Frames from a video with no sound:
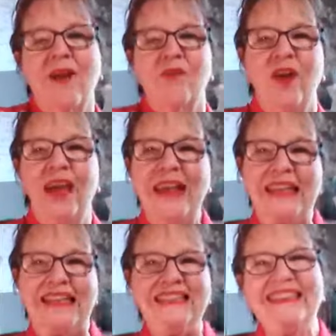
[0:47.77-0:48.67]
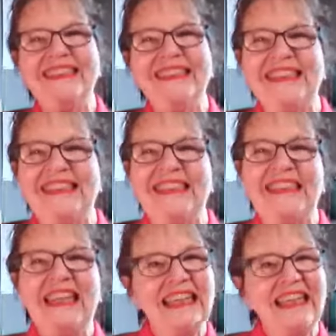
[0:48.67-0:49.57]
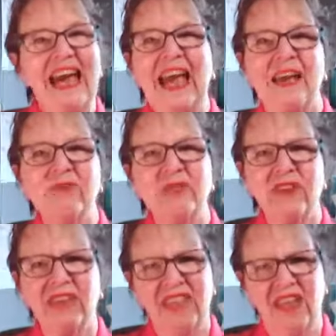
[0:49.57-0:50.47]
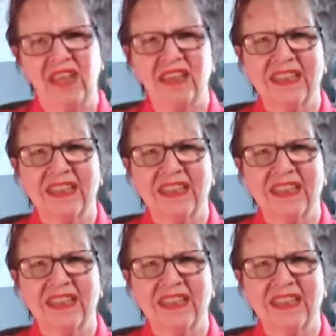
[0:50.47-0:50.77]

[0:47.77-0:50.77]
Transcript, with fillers: Ready? Yeah, I am too, I think.